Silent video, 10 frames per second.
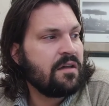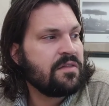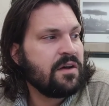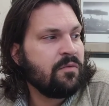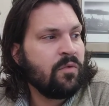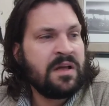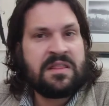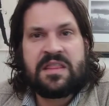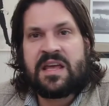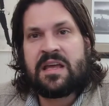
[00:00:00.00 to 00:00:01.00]

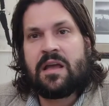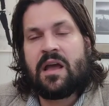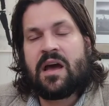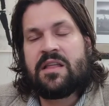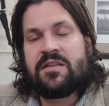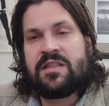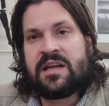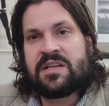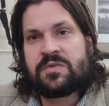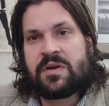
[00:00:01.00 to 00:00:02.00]
the other
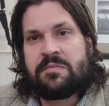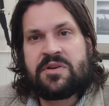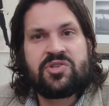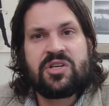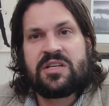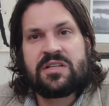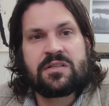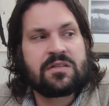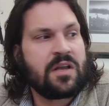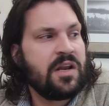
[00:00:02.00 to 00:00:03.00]
thing I just want to mention
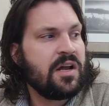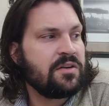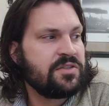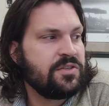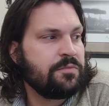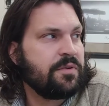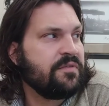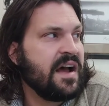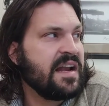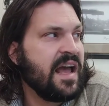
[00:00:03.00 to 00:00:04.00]
is, you know, to
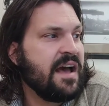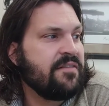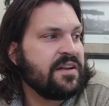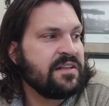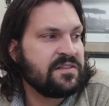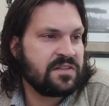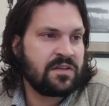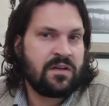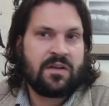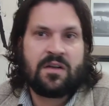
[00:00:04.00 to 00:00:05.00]
provide
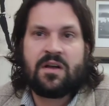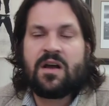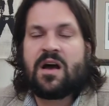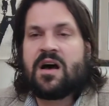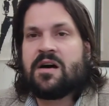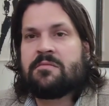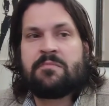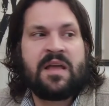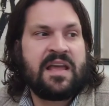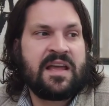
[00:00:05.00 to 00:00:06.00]
evidence
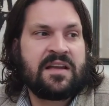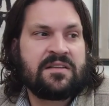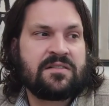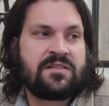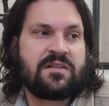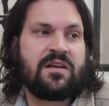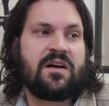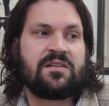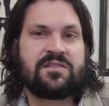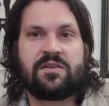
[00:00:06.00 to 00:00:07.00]
and
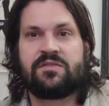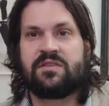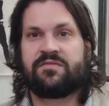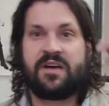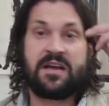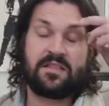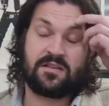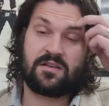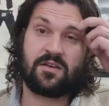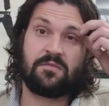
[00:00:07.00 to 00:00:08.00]
also define
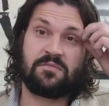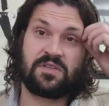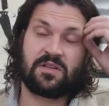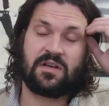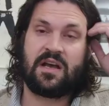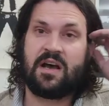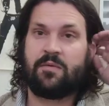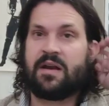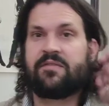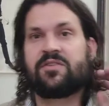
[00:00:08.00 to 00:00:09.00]
the terms,
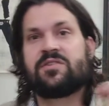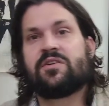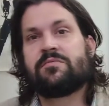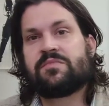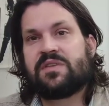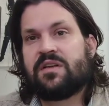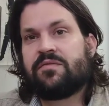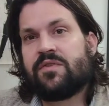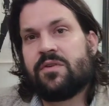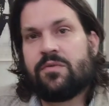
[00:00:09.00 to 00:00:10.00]
whatever terms,
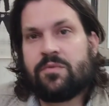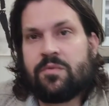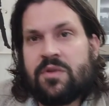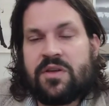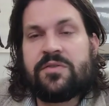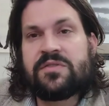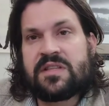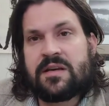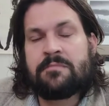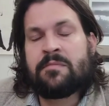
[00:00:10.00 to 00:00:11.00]
if you
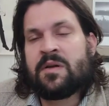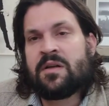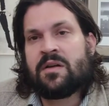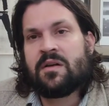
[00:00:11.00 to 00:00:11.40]
use them,